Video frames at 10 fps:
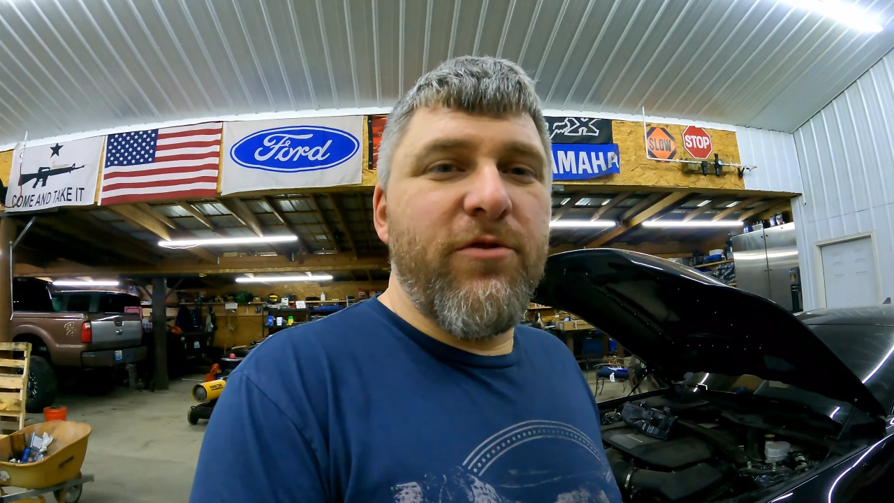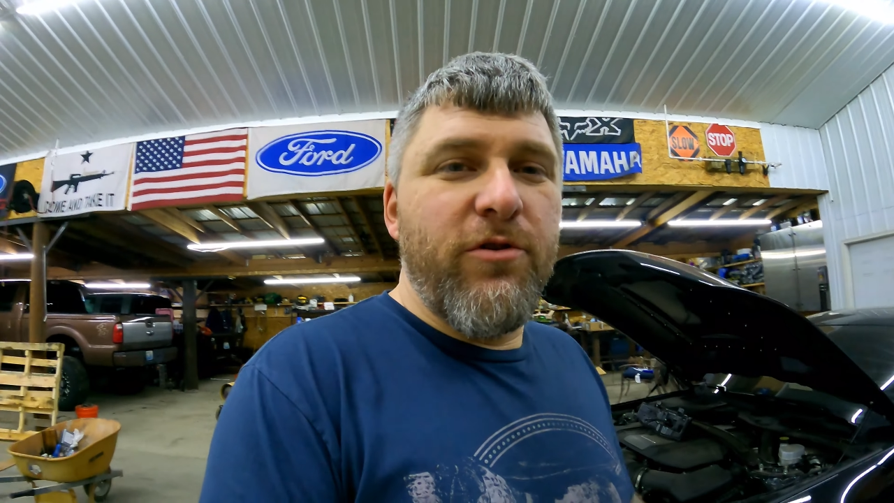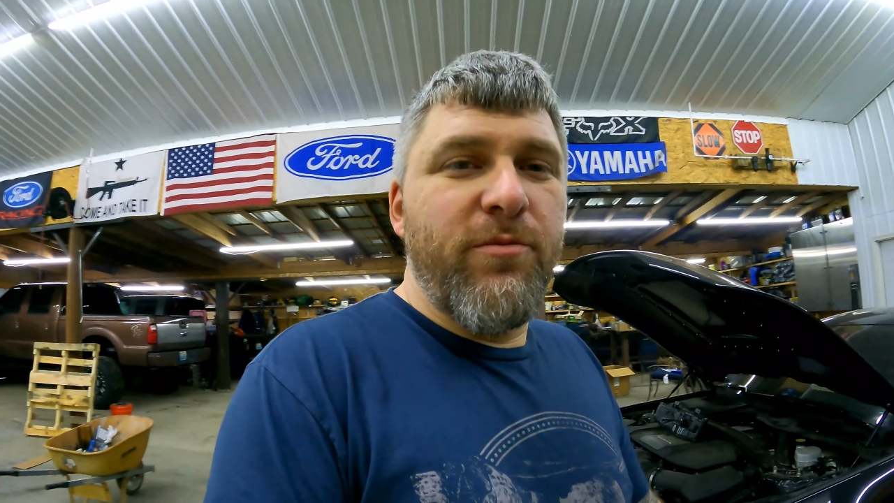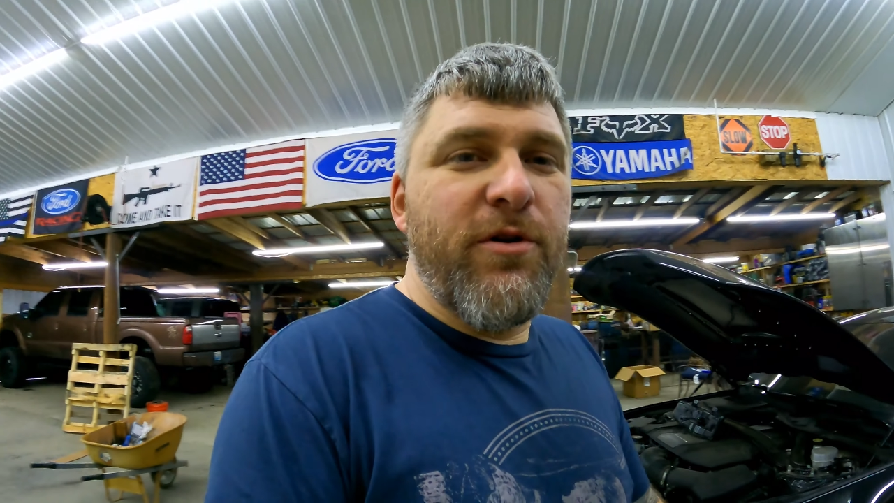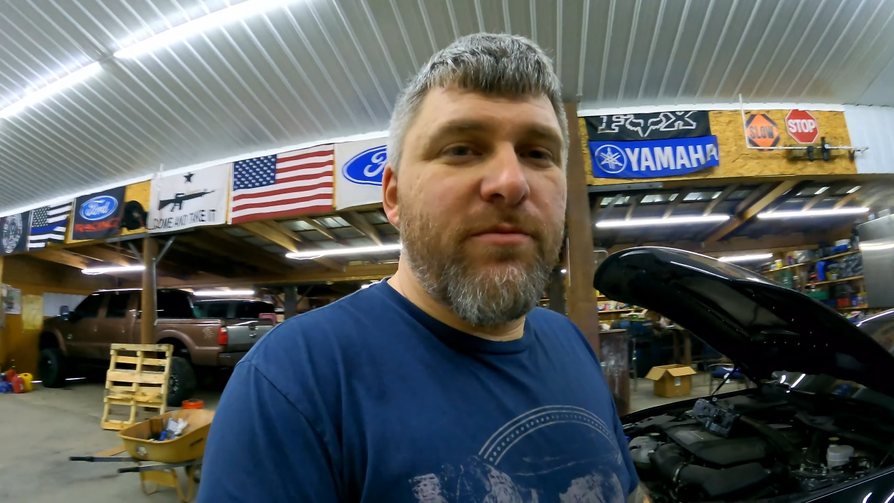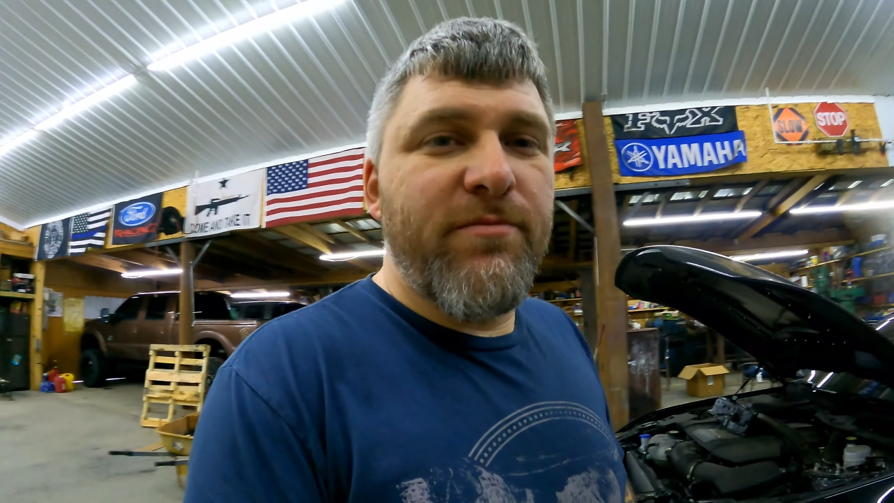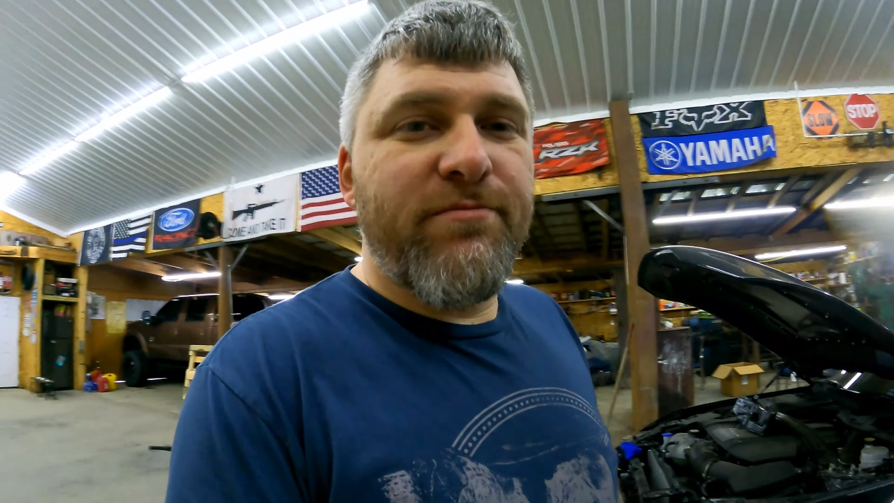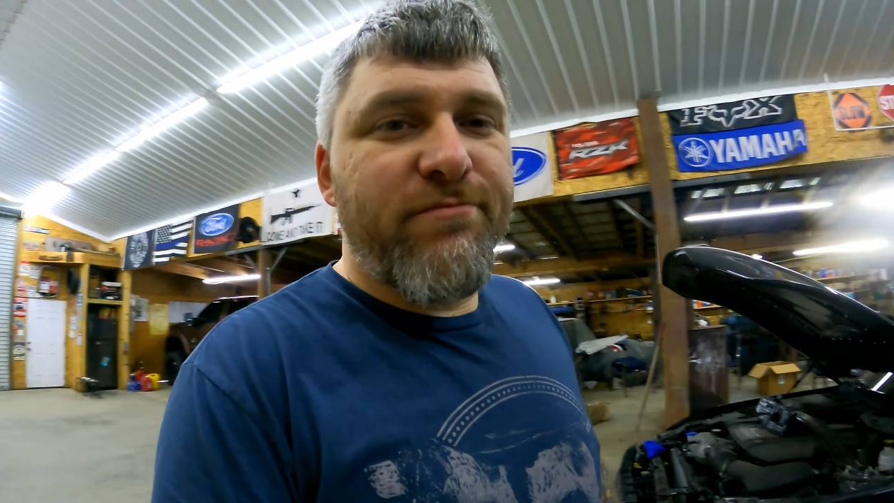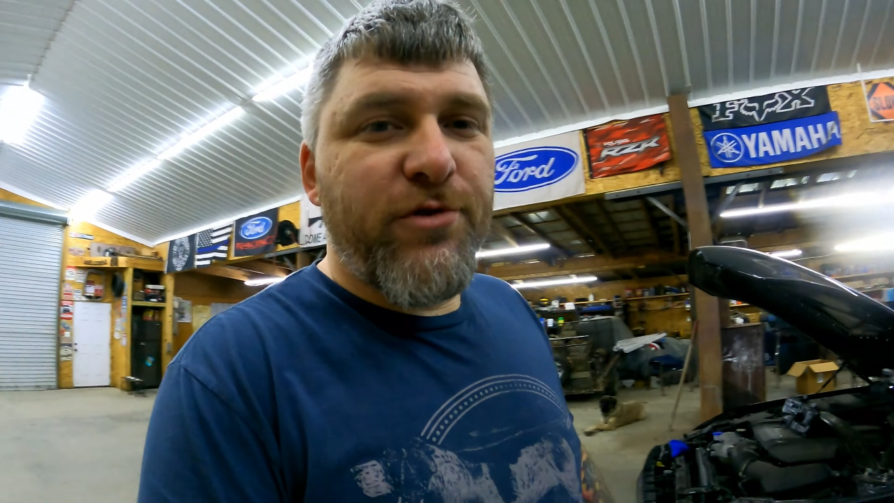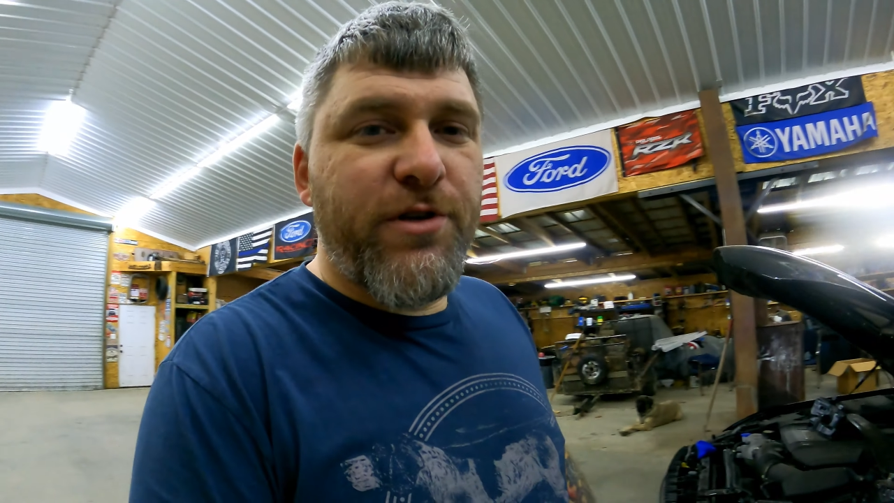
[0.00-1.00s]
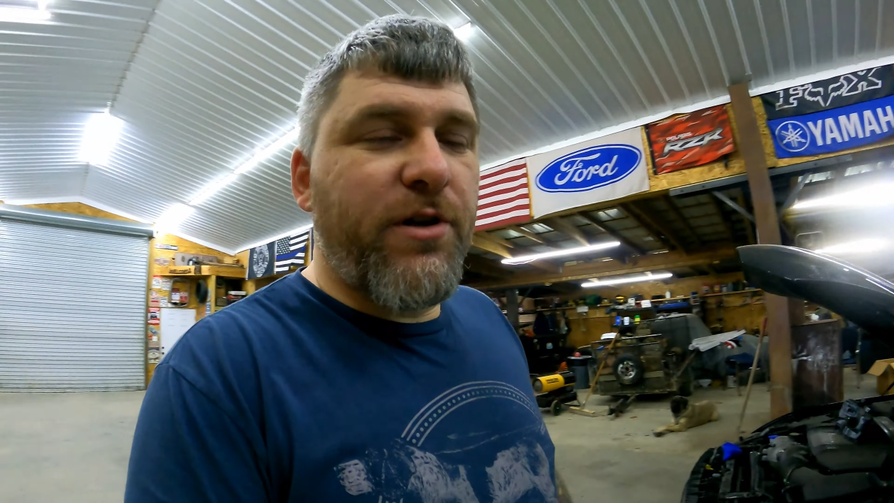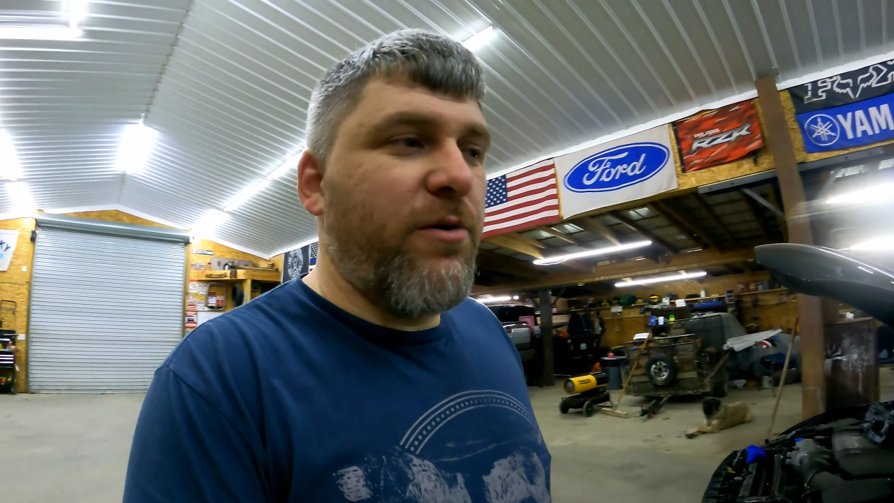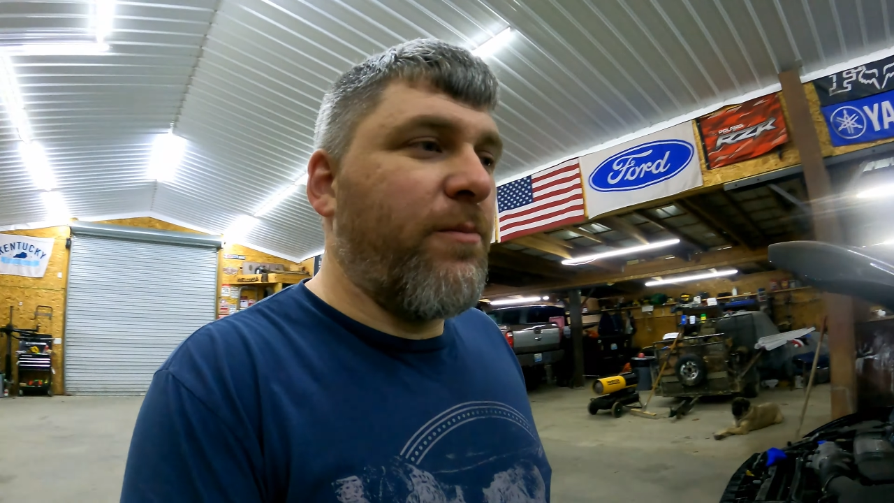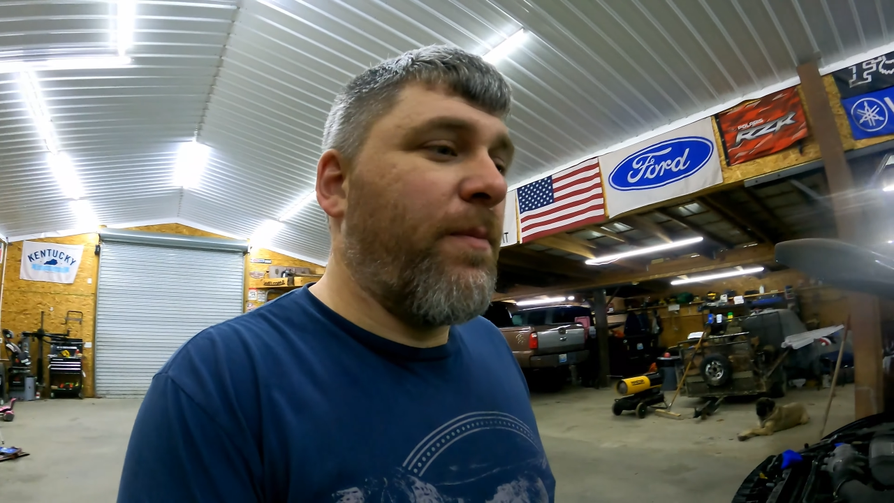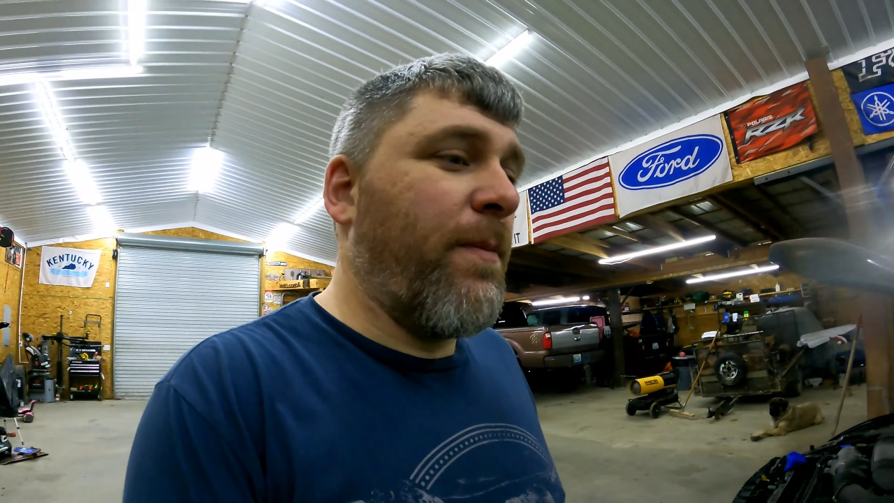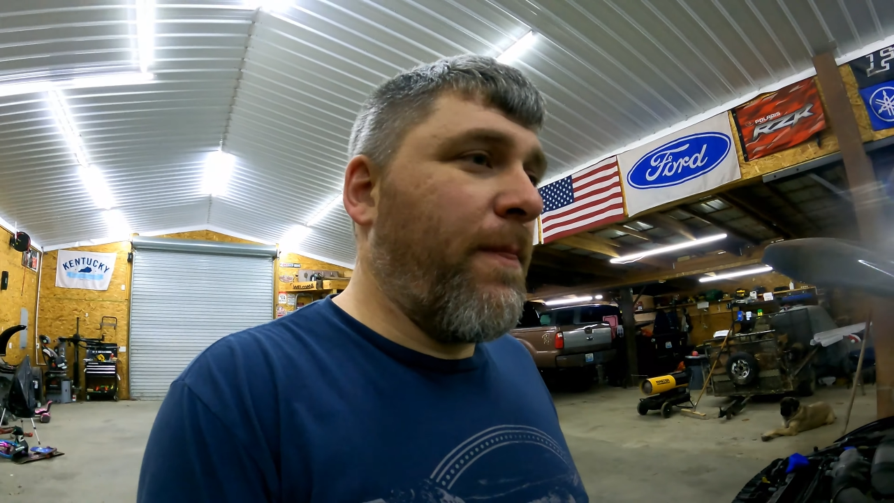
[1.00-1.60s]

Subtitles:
hook them up, good to go.